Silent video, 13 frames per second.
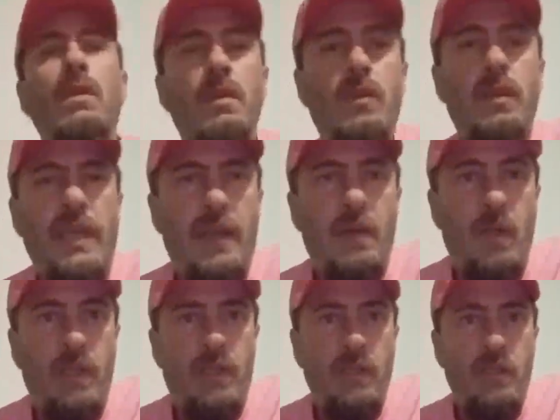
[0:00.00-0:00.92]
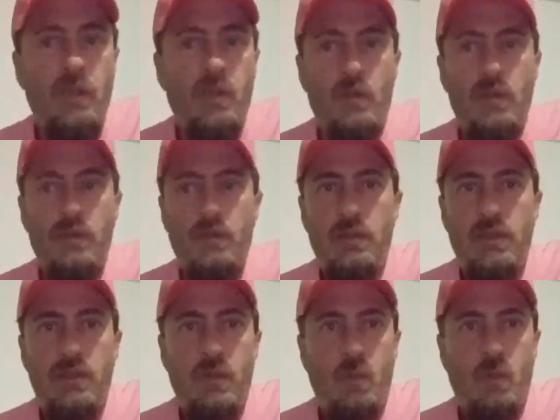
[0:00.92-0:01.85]
What kind of work you do?
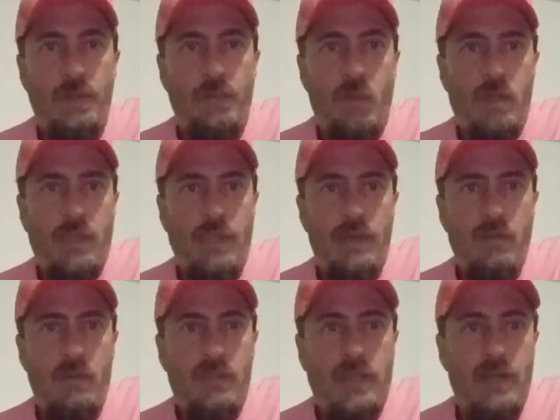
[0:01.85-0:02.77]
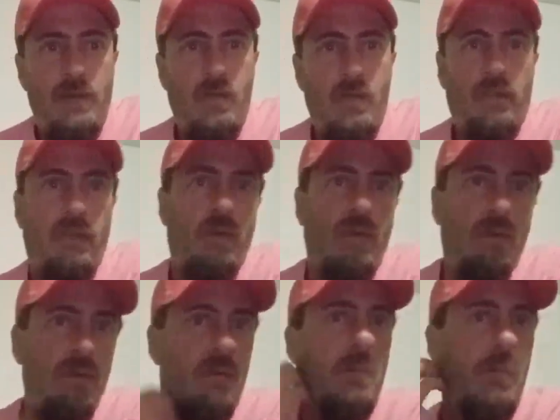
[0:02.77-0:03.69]
You do woodworking? What kind of work you do?
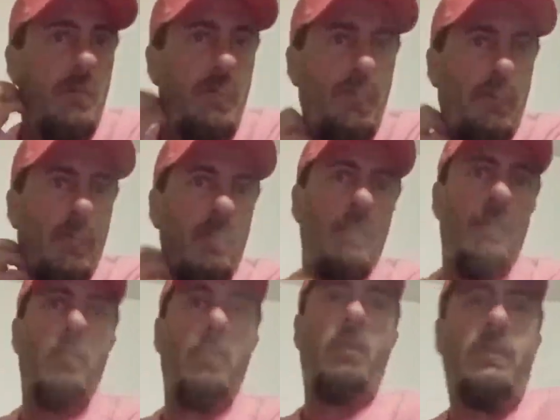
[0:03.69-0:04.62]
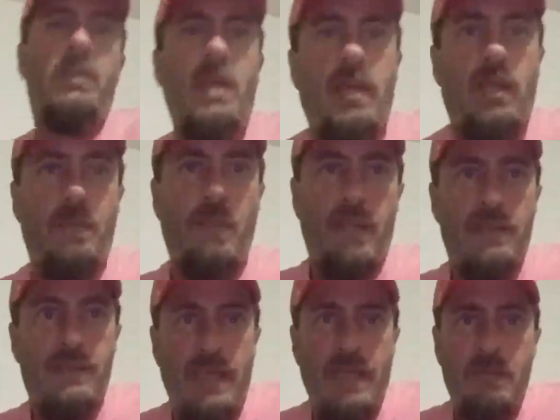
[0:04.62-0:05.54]
You were talking about
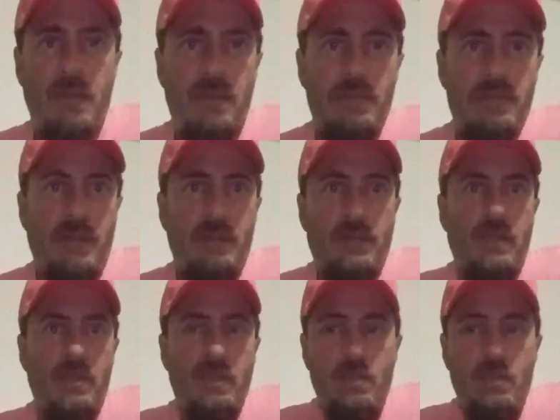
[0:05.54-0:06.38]
a table or something.